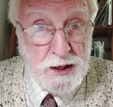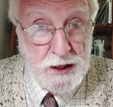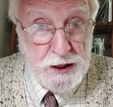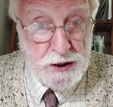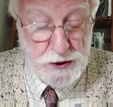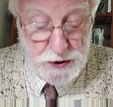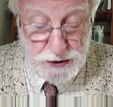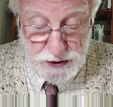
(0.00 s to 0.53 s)

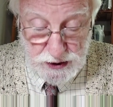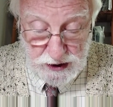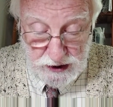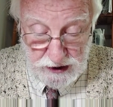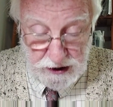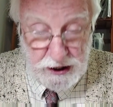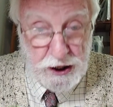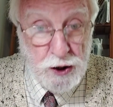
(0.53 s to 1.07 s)
It is
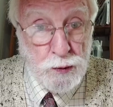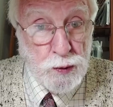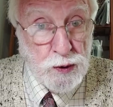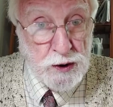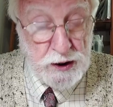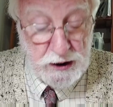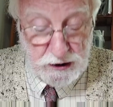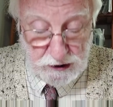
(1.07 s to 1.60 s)

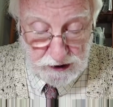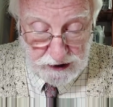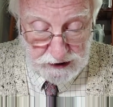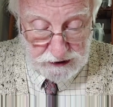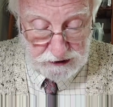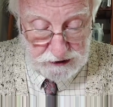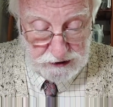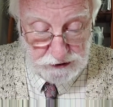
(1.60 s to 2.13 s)
equally
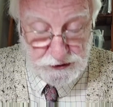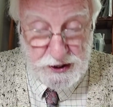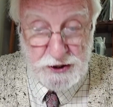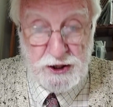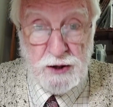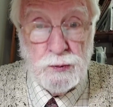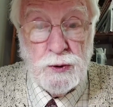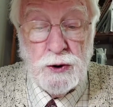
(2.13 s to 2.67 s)
likely
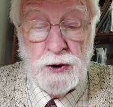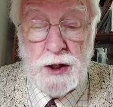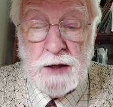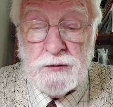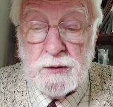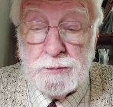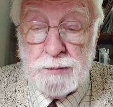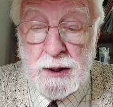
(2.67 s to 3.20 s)
that it will
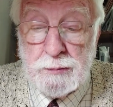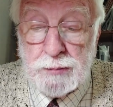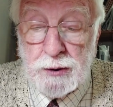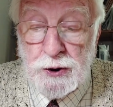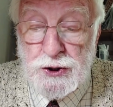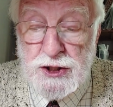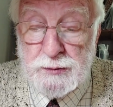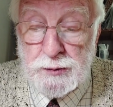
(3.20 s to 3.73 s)
never be
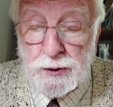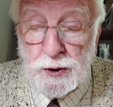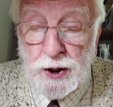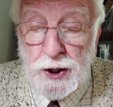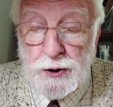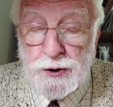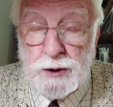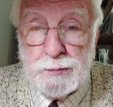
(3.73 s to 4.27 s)
possible
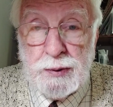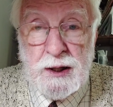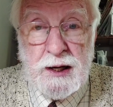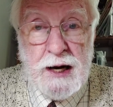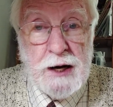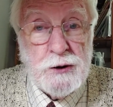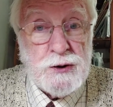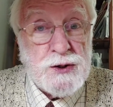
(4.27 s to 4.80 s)
to pick
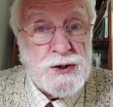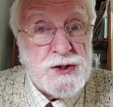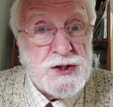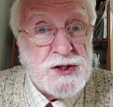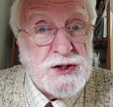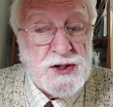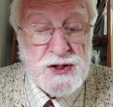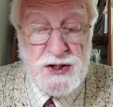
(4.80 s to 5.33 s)
out a
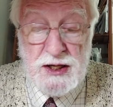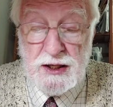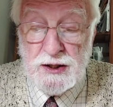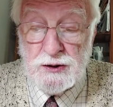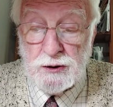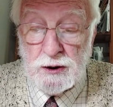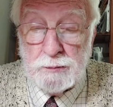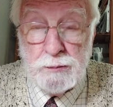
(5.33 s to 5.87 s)

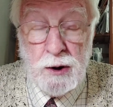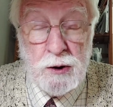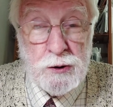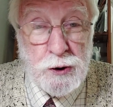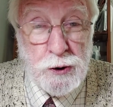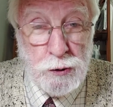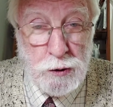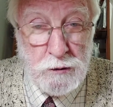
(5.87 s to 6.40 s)
single
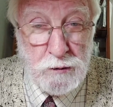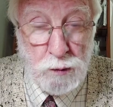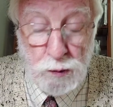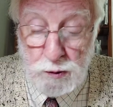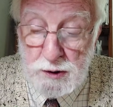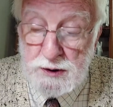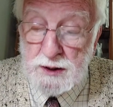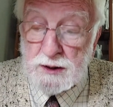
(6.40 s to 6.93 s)
molecule of
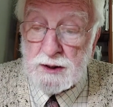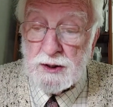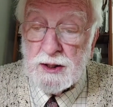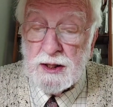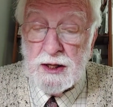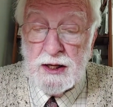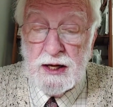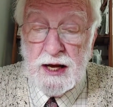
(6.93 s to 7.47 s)
water
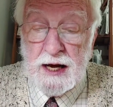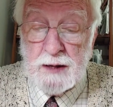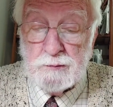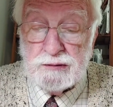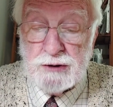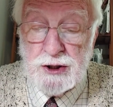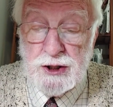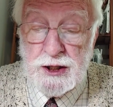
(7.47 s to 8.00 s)
and
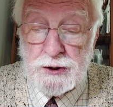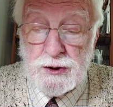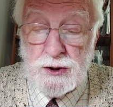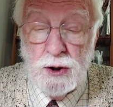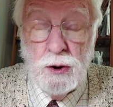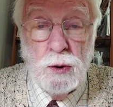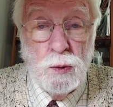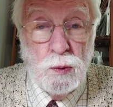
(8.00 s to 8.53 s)
predict
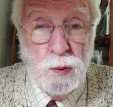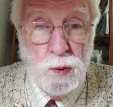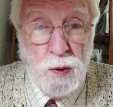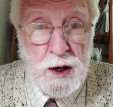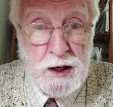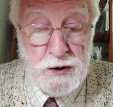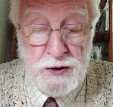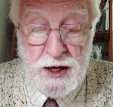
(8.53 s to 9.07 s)

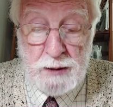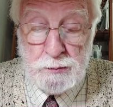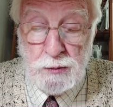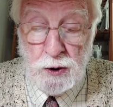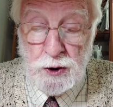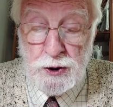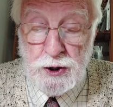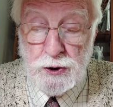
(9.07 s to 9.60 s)
where that
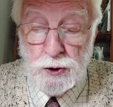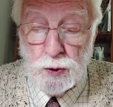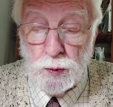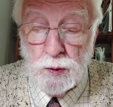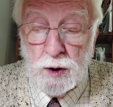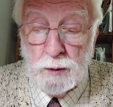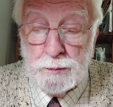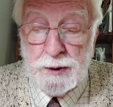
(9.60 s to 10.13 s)
molecule
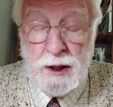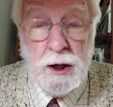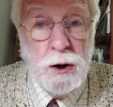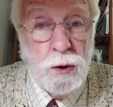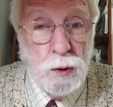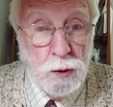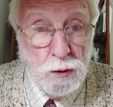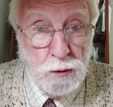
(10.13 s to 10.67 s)
will be
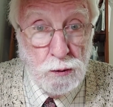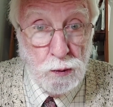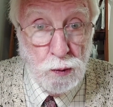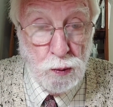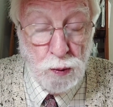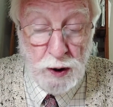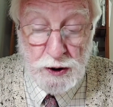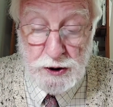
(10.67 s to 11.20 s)

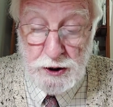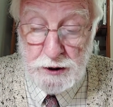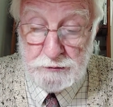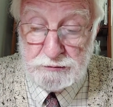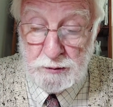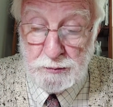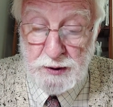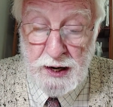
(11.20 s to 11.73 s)
1 year
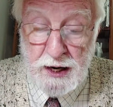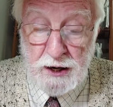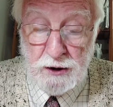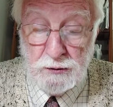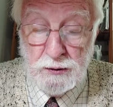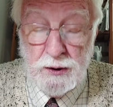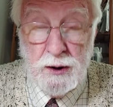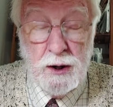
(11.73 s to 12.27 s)
from now.